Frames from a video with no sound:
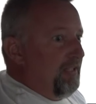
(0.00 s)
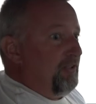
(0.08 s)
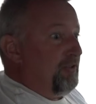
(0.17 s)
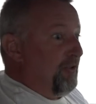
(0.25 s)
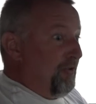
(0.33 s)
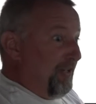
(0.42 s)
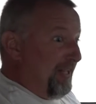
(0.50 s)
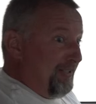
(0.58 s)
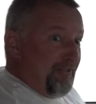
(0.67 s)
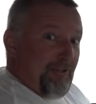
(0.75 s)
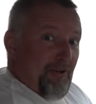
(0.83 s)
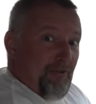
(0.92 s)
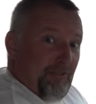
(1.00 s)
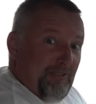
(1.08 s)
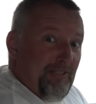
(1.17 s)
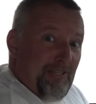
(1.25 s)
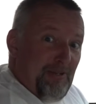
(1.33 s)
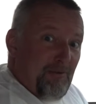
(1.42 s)
So let's go
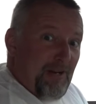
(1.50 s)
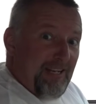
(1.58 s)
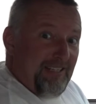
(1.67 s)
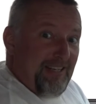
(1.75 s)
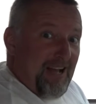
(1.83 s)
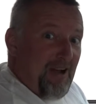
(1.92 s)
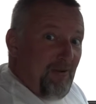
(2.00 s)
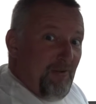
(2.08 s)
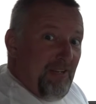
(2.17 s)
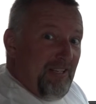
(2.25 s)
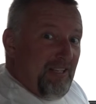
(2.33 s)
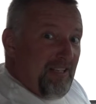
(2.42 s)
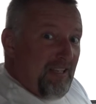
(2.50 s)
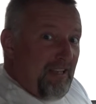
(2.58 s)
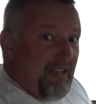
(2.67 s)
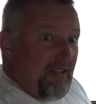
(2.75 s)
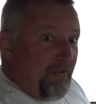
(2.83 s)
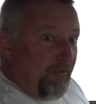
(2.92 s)
see right now
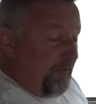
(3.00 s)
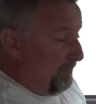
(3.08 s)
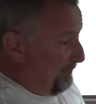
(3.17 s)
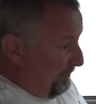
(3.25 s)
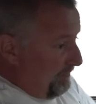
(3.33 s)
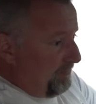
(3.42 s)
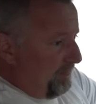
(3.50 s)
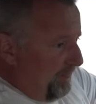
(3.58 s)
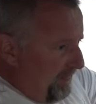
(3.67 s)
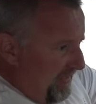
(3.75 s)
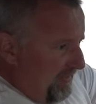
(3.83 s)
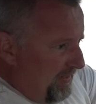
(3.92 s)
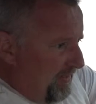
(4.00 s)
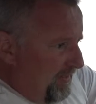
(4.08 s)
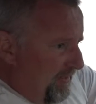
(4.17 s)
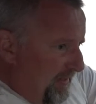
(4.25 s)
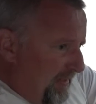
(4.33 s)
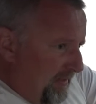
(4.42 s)
if
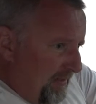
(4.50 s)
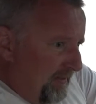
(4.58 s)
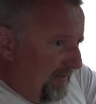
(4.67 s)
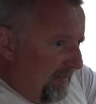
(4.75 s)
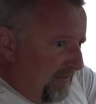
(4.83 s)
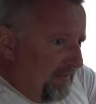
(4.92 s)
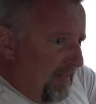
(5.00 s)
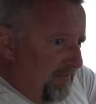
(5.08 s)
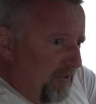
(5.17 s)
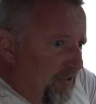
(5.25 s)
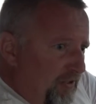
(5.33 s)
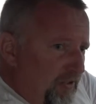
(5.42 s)
the system which